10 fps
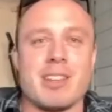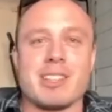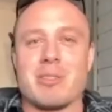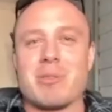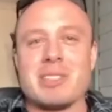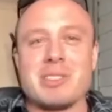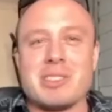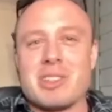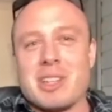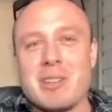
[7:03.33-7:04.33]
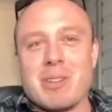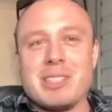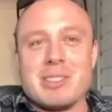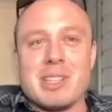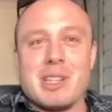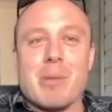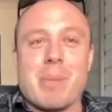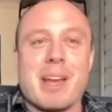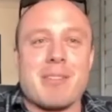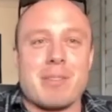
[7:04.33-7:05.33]
Like, the Russians only recently got
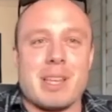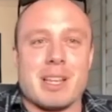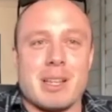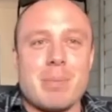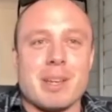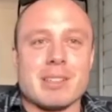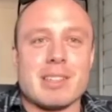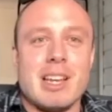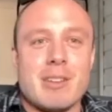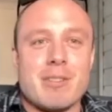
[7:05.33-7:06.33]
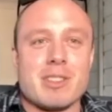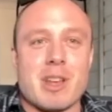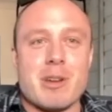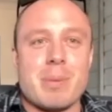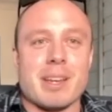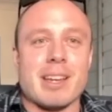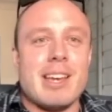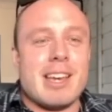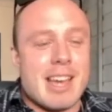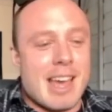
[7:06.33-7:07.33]
banned from the Olympics for doping.
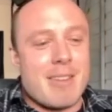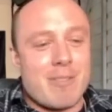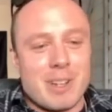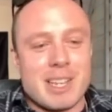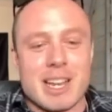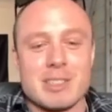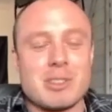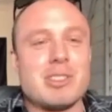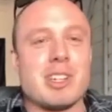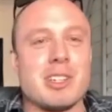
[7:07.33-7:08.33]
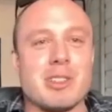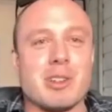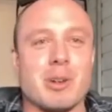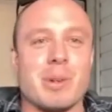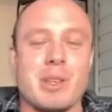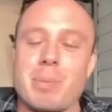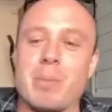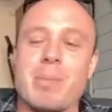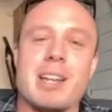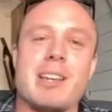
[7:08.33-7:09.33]
Every country's going to do it. When you
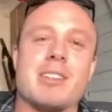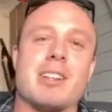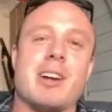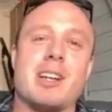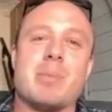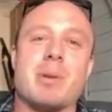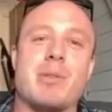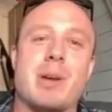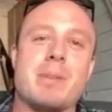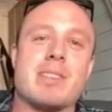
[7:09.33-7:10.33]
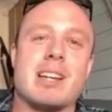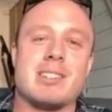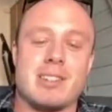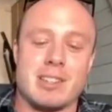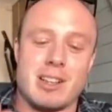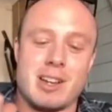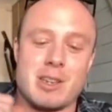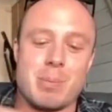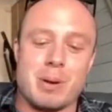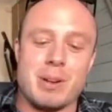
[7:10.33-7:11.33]
put money on the line, you put reputation on the line,
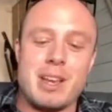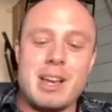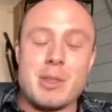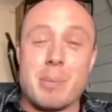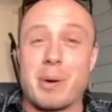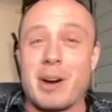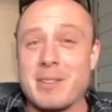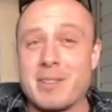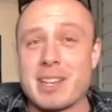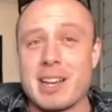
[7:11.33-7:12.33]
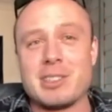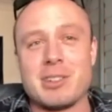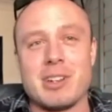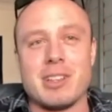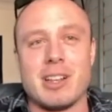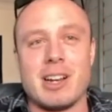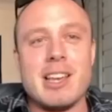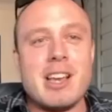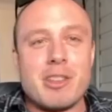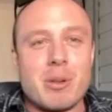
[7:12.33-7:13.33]
you put the pride of the country on the line,
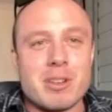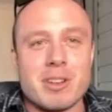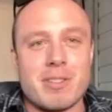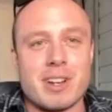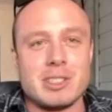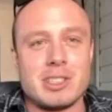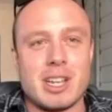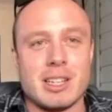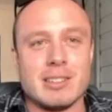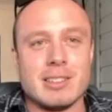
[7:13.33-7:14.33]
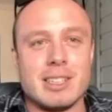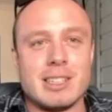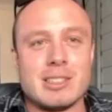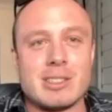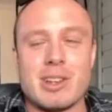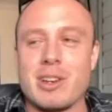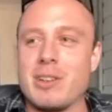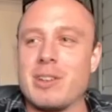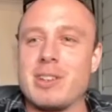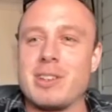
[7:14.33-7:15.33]
they're all going to fucking cheat. So,
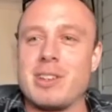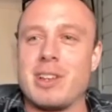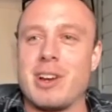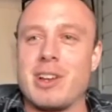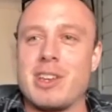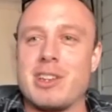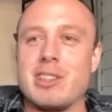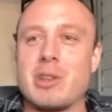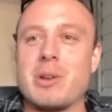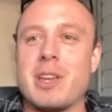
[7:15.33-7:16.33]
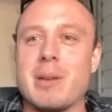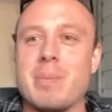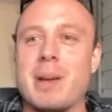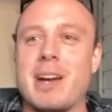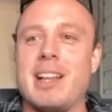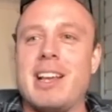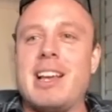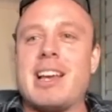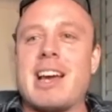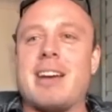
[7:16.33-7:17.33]
you're talking about
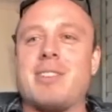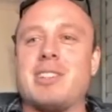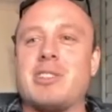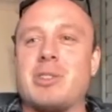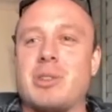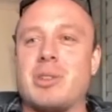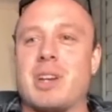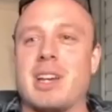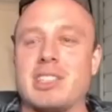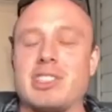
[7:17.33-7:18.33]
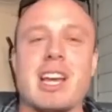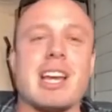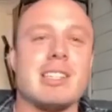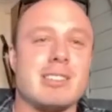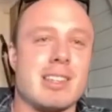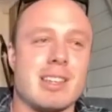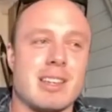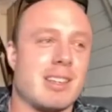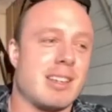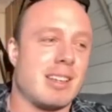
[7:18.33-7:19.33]
having to change
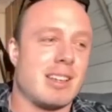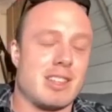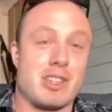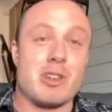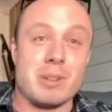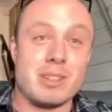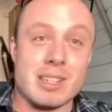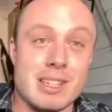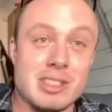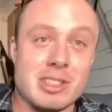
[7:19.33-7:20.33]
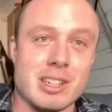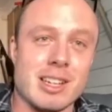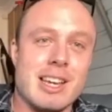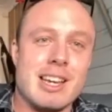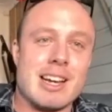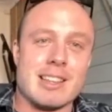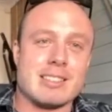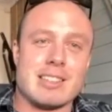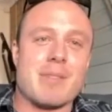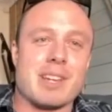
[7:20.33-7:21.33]
the human condition, and
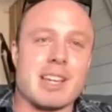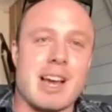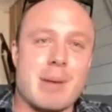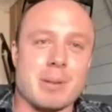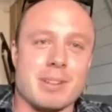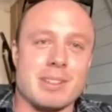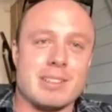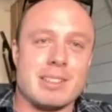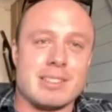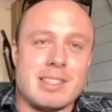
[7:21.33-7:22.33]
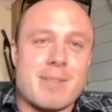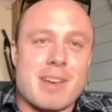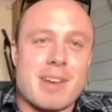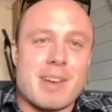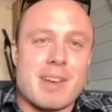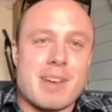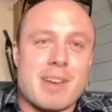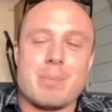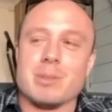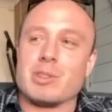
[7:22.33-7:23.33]
that's never going to happen. It's never, ever going to
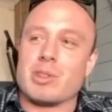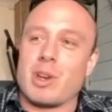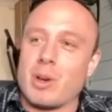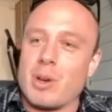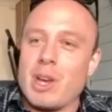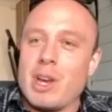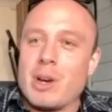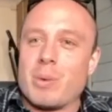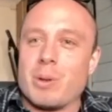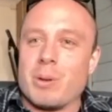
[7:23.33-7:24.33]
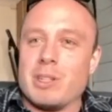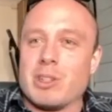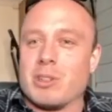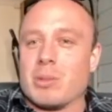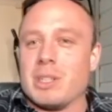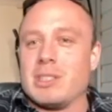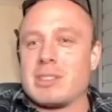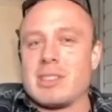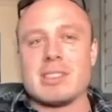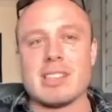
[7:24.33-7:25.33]
happen. So what do? Do we
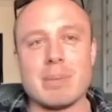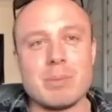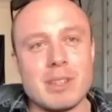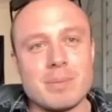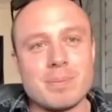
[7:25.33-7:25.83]
just accept it?